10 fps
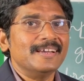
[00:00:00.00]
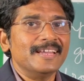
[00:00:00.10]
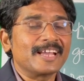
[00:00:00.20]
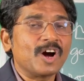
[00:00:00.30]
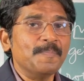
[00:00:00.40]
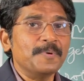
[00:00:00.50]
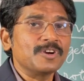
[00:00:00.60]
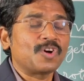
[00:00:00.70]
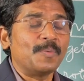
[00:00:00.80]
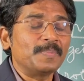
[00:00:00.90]
A
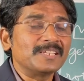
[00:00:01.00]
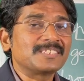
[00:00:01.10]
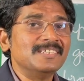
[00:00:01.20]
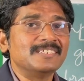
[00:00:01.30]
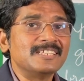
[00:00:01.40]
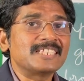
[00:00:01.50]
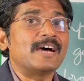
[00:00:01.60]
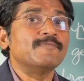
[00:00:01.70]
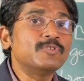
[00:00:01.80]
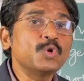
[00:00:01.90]
compound complex sentence
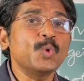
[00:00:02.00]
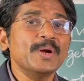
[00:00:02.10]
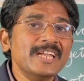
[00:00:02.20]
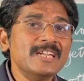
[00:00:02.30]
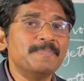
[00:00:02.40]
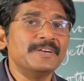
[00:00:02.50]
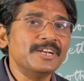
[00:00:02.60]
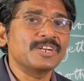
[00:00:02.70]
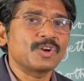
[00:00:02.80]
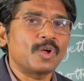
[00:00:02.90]
have two
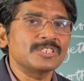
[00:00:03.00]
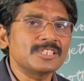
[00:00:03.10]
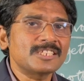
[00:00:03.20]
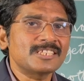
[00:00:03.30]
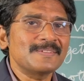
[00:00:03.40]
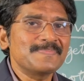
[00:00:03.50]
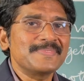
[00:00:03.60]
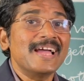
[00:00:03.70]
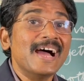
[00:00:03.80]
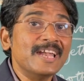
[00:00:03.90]
independent clauses
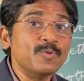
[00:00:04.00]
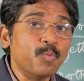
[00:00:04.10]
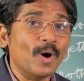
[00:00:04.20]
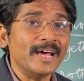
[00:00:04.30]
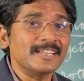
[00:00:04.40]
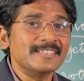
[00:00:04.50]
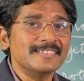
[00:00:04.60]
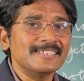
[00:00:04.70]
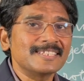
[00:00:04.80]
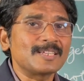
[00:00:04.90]
and one
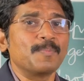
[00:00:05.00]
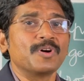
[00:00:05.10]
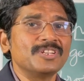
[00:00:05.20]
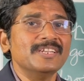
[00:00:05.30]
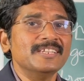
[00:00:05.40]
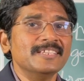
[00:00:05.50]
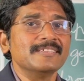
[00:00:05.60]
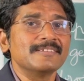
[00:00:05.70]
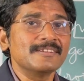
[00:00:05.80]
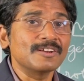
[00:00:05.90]

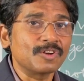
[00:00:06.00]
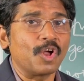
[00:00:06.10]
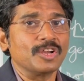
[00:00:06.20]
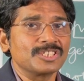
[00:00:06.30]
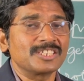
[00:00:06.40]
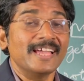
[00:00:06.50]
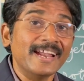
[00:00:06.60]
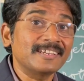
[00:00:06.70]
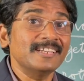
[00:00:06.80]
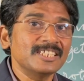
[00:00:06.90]
subordinating clause,
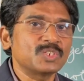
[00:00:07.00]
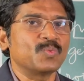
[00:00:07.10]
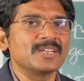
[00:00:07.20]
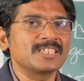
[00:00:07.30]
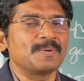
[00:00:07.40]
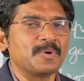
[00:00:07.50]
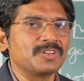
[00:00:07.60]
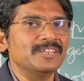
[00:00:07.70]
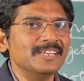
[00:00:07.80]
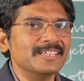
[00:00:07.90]
at least one
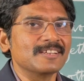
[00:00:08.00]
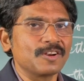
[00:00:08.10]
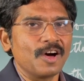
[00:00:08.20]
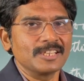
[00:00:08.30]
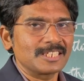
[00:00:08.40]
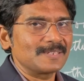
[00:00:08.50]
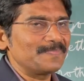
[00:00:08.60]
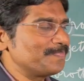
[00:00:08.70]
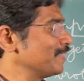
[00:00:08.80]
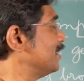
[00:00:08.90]
subordinating clause.
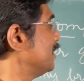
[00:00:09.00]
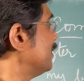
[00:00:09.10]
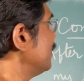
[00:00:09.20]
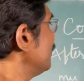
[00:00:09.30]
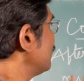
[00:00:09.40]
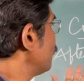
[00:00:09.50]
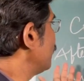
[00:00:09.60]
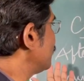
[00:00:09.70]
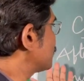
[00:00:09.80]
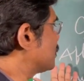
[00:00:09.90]
Now
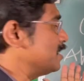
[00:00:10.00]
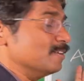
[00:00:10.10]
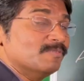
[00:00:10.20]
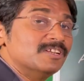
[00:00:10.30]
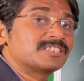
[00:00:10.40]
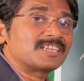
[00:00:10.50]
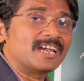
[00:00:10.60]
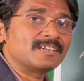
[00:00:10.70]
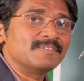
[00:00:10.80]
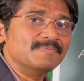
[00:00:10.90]
let us see, we'll
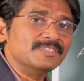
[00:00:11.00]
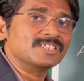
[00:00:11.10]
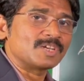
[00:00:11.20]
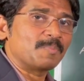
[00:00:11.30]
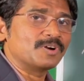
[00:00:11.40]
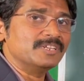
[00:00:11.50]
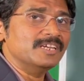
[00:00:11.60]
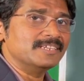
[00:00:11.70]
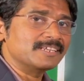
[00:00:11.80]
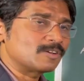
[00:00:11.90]
start with the
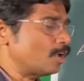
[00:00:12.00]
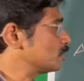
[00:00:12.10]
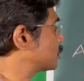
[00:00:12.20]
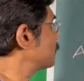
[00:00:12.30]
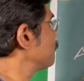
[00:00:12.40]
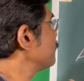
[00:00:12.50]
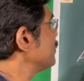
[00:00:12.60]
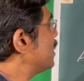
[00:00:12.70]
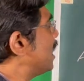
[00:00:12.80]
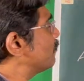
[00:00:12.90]
subordinating clause.
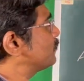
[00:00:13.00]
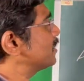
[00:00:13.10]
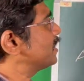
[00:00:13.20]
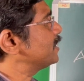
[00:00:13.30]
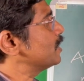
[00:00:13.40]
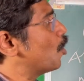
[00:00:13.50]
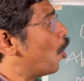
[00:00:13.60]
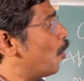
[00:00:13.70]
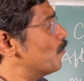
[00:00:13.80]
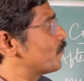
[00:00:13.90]
After getting
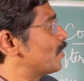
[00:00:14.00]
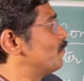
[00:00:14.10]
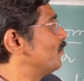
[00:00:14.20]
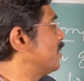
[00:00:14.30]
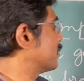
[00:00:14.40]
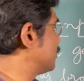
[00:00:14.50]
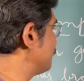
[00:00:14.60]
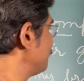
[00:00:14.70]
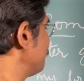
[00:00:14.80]
home from work,